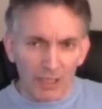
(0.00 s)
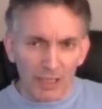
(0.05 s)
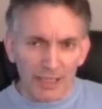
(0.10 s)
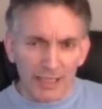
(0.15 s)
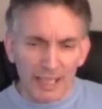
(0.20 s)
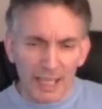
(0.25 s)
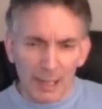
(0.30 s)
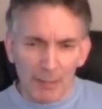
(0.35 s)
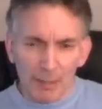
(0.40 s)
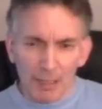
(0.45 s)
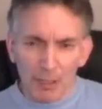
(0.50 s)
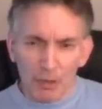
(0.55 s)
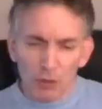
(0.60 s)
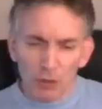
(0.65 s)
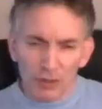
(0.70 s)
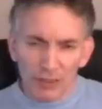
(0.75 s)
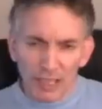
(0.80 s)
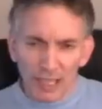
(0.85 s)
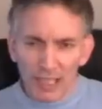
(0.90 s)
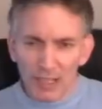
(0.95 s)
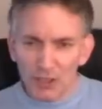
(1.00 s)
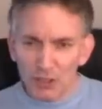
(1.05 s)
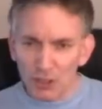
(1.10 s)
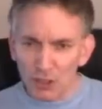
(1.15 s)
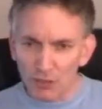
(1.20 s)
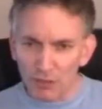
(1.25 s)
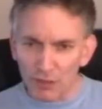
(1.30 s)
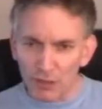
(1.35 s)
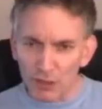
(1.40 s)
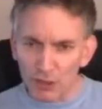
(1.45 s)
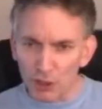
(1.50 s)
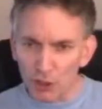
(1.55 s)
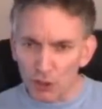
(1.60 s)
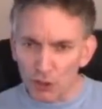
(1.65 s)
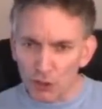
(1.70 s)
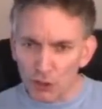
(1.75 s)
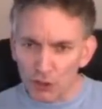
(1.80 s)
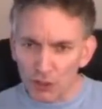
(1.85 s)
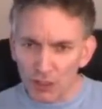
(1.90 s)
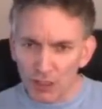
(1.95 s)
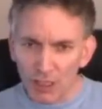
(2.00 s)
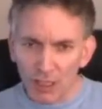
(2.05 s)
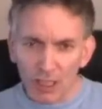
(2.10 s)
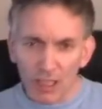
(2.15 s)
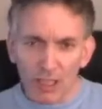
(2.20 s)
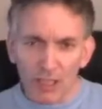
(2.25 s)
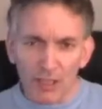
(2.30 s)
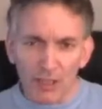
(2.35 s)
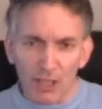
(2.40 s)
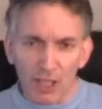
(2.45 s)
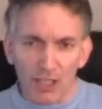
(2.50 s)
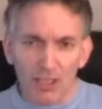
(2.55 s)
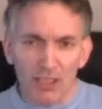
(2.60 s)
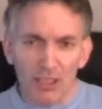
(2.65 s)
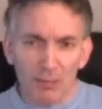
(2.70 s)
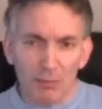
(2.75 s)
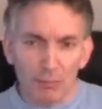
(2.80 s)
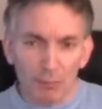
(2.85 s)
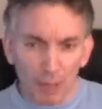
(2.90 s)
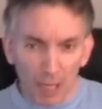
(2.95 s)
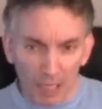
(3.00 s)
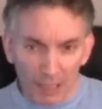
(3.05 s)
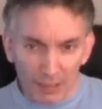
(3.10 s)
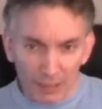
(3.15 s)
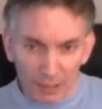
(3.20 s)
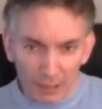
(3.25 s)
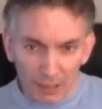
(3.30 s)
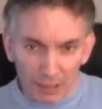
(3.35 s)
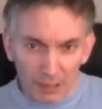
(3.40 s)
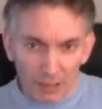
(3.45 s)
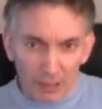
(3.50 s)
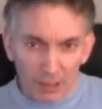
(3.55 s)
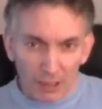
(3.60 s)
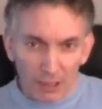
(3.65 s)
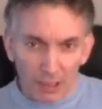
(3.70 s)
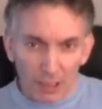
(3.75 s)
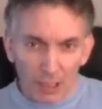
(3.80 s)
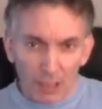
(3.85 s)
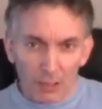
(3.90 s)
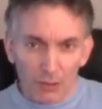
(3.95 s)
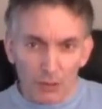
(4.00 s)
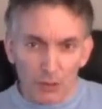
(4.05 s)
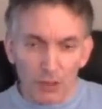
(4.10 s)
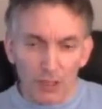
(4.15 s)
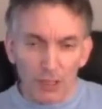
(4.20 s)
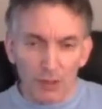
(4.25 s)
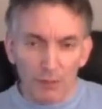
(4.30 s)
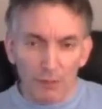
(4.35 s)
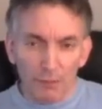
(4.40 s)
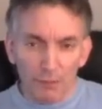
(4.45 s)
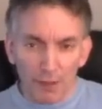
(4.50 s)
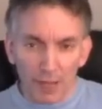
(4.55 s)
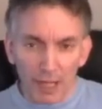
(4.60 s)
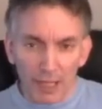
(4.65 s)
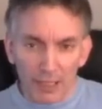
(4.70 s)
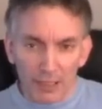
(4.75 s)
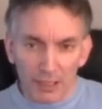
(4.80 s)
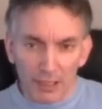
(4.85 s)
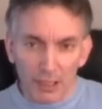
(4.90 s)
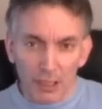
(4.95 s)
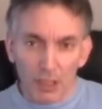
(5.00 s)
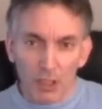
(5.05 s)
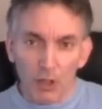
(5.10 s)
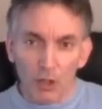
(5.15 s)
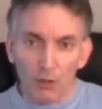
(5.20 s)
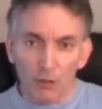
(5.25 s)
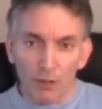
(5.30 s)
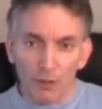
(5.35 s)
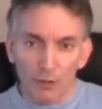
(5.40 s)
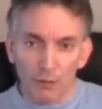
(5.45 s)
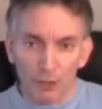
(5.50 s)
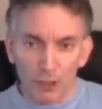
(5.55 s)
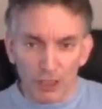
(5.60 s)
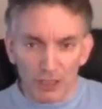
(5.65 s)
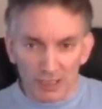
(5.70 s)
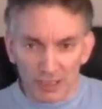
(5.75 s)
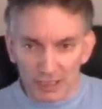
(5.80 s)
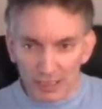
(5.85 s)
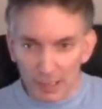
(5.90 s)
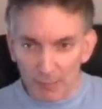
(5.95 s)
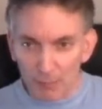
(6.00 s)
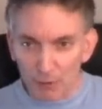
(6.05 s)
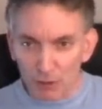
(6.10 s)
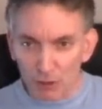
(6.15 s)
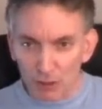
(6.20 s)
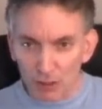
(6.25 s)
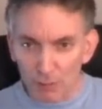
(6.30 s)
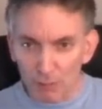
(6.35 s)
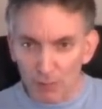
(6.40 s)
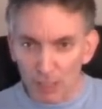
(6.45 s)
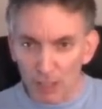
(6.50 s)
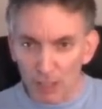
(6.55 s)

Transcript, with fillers: the chemical nature of the solute doesn't matter to the effect of the freezing temperature